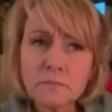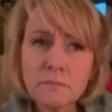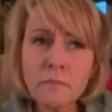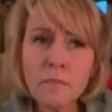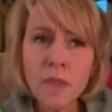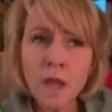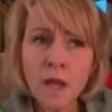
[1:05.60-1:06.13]

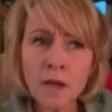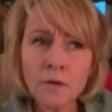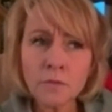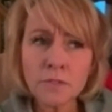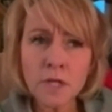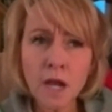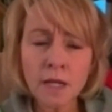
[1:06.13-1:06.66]
Uh,
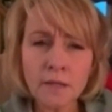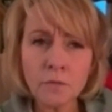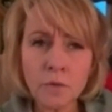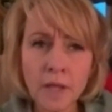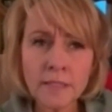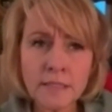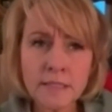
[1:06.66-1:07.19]
talking
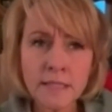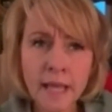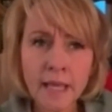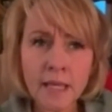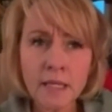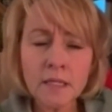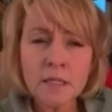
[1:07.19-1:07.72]

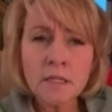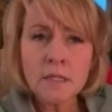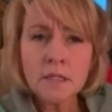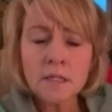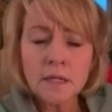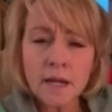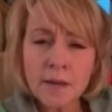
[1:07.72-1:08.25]
Wednesday,
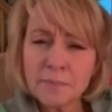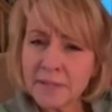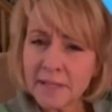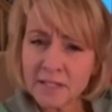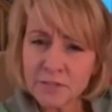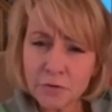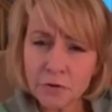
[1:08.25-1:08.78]
uh,
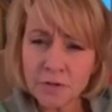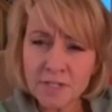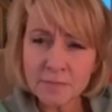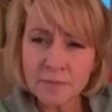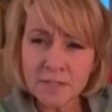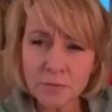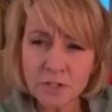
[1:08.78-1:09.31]
plans for
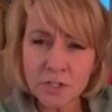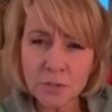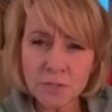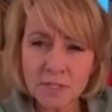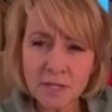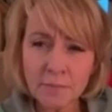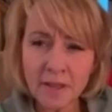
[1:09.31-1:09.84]
Christmas when she was
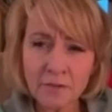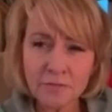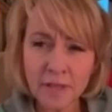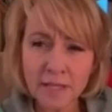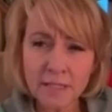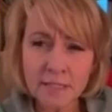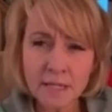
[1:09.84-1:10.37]
going to make
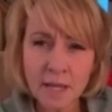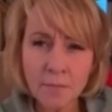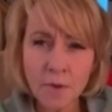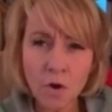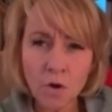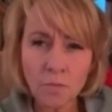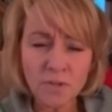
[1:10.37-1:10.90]
flights to come
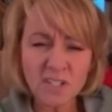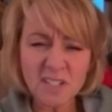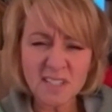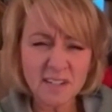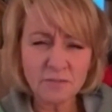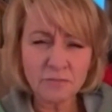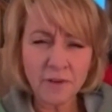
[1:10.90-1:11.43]
home. We just
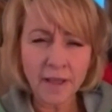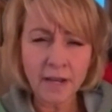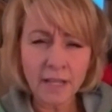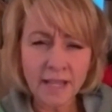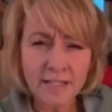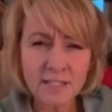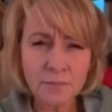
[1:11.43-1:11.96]
didn't
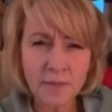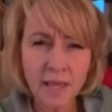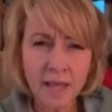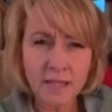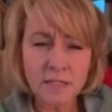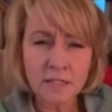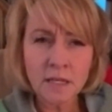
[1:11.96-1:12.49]
finalize them
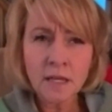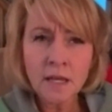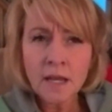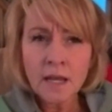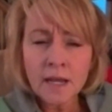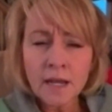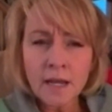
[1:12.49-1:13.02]
yet.
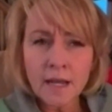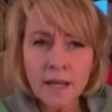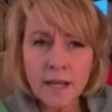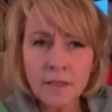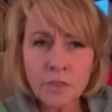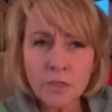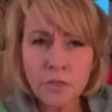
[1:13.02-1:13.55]

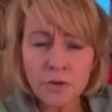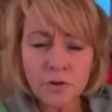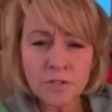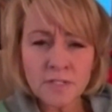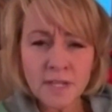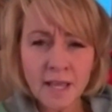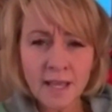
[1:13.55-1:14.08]
Uh,
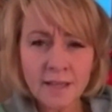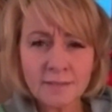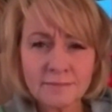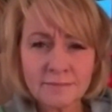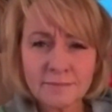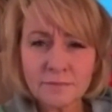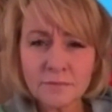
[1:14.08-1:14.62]
Thursday,
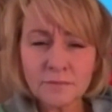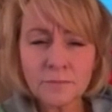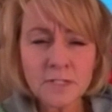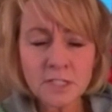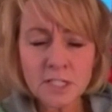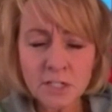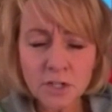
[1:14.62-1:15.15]

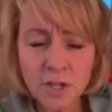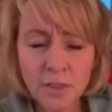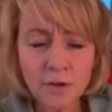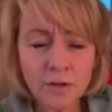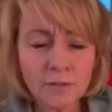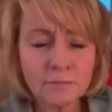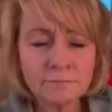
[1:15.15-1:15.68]
missing each
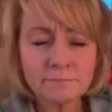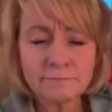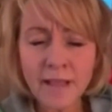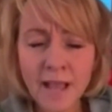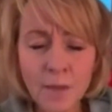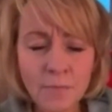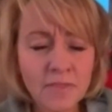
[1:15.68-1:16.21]
other.
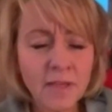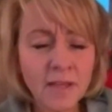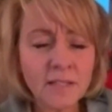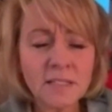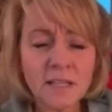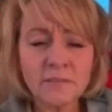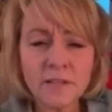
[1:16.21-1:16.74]
Happy
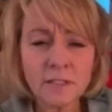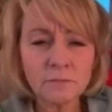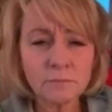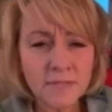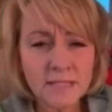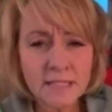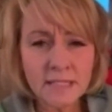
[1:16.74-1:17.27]
Thanksgiving,
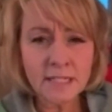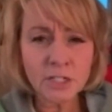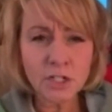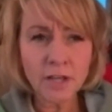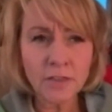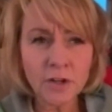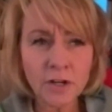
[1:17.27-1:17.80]
missing each
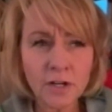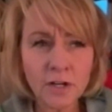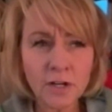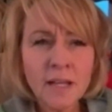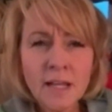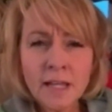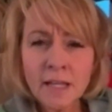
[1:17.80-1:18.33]
other.
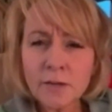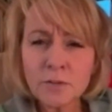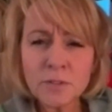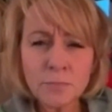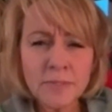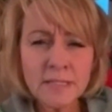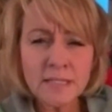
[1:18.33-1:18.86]
It was a
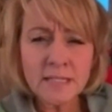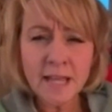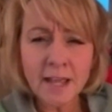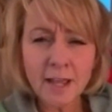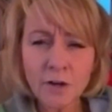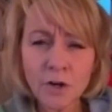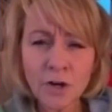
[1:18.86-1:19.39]
busy day
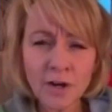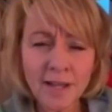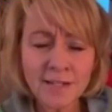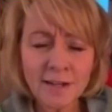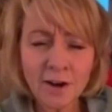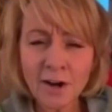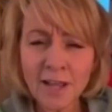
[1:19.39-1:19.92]
on her end
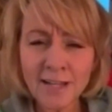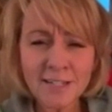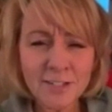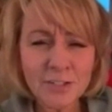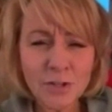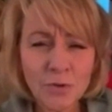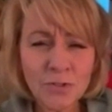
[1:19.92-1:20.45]
and our end, and
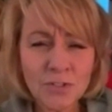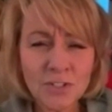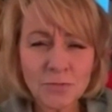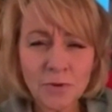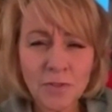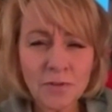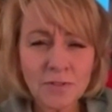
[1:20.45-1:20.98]
so it was just
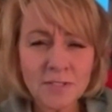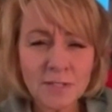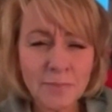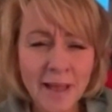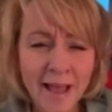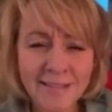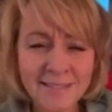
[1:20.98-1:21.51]
one of those in
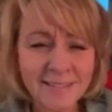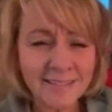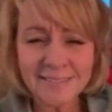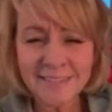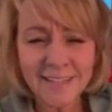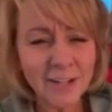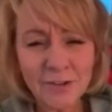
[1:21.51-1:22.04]

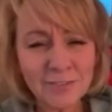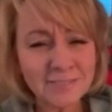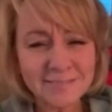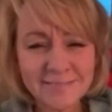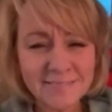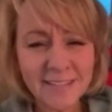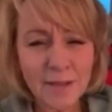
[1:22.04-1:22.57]
passing, you know,
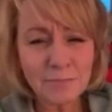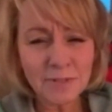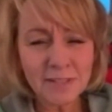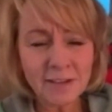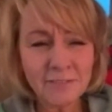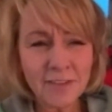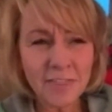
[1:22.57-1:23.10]
type of
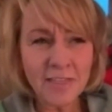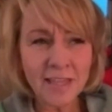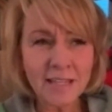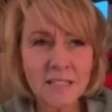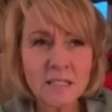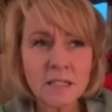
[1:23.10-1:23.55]
love you things.